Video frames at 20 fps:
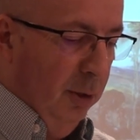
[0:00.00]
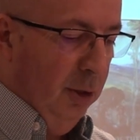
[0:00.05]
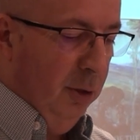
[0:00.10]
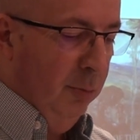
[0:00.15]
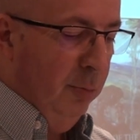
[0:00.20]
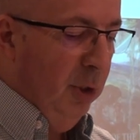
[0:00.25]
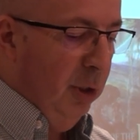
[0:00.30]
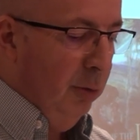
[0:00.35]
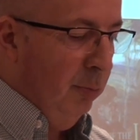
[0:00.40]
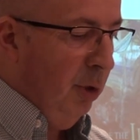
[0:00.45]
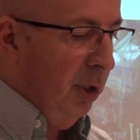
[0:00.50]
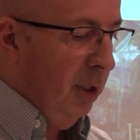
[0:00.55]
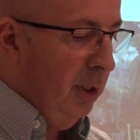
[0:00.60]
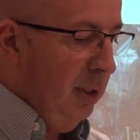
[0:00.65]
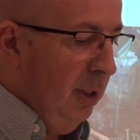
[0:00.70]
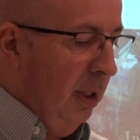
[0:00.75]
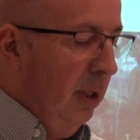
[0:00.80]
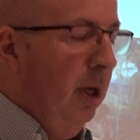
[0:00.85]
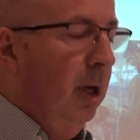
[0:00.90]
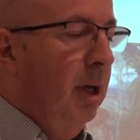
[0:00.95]
to
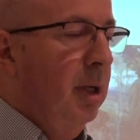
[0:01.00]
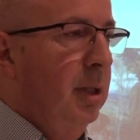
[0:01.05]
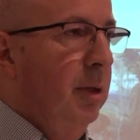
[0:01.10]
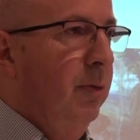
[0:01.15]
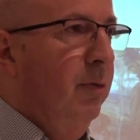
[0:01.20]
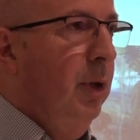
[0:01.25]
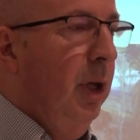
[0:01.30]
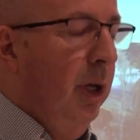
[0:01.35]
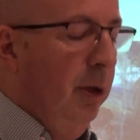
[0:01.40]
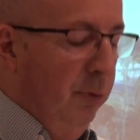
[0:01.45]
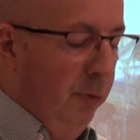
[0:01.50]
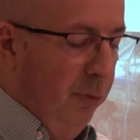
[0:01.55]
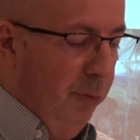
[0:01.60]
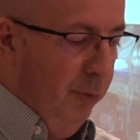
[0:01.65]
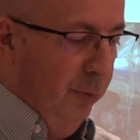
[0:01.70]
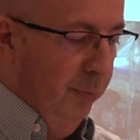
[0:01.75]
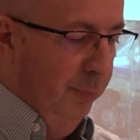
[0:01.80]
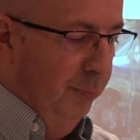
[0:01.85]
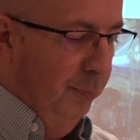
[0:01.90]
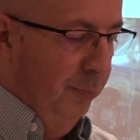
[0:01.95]
minimise the loss of life.